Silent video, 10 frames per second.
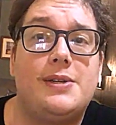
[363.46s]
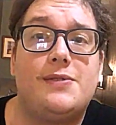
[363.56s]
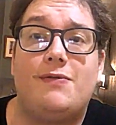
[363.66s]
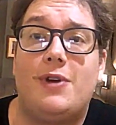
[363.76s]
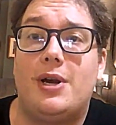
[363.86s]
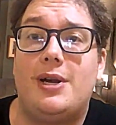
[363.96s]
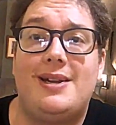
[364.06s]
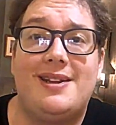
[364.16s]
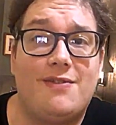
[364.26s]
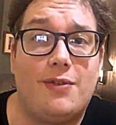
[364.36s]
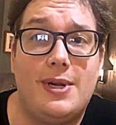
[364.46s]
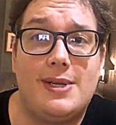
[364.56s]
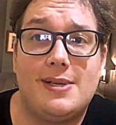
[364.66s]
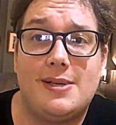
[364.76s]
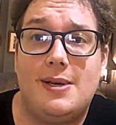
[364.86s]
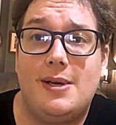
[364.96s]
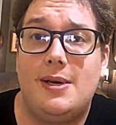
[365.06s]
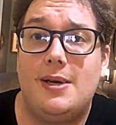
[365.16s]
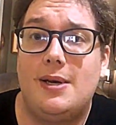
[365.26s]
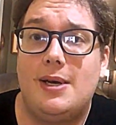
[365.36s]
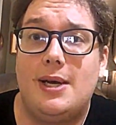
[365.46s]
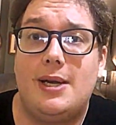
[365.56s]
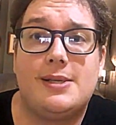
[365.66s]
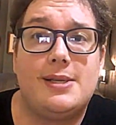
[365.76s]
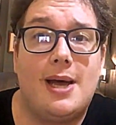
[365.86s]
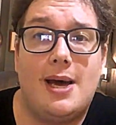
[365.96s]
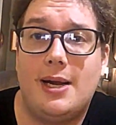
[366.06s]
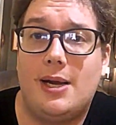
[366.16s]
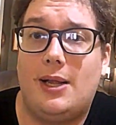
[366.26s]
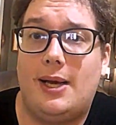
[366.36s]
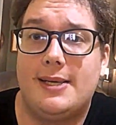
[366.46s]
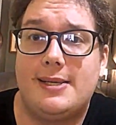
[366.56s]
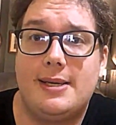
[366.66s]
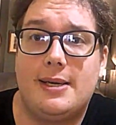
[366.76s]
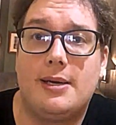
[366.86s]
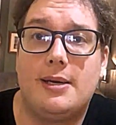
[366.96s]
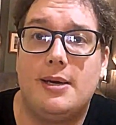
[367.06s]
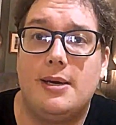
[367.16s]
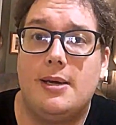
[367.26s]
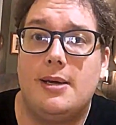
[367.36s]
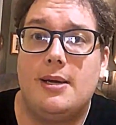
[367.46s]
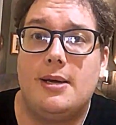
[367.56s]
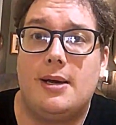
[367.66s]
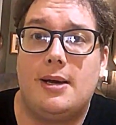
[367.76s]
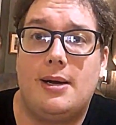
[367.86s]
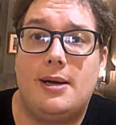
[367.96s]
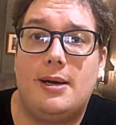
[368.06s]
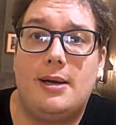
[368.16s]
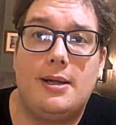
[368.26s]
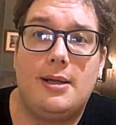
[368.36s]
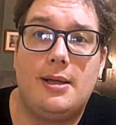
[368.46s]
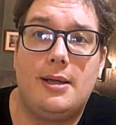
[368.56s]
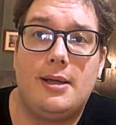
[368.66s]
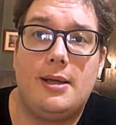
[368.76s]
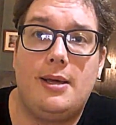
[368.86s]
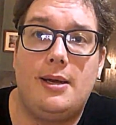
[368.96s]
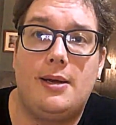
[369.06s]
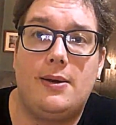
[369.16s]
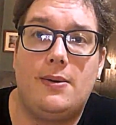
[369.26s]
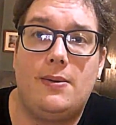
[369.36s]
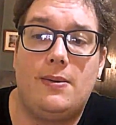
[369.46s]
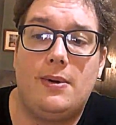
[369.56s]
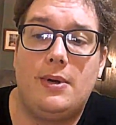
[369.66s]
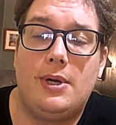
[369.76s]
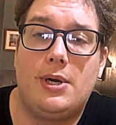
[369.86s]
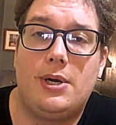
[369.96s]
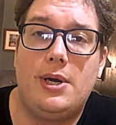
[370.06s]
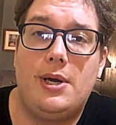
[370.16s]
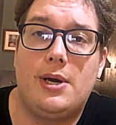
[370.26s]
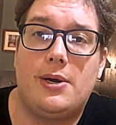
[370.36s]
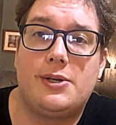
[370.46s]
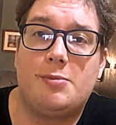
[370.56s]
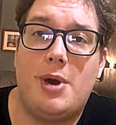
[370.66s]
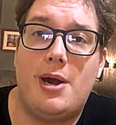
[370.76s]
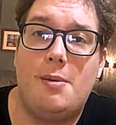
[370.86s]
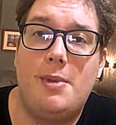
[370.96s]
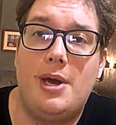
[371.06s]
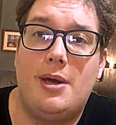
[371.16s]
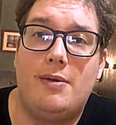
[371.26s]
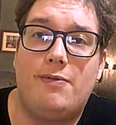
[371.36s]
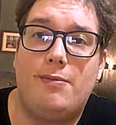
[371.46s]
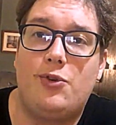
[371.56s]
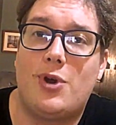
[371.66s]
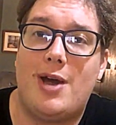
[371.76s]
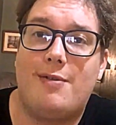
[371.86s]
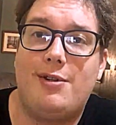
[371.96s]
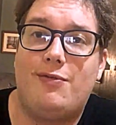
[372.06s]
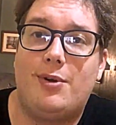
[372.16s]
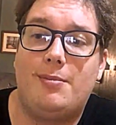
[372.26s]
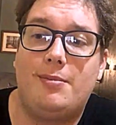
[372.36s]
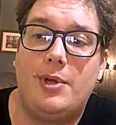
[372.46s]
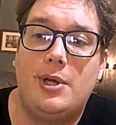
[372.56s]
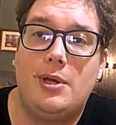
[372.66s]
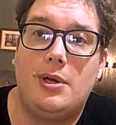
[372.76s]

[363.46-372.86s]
It is very different. It is not a classic, you know, cookie cutter Spider-Man drafted from,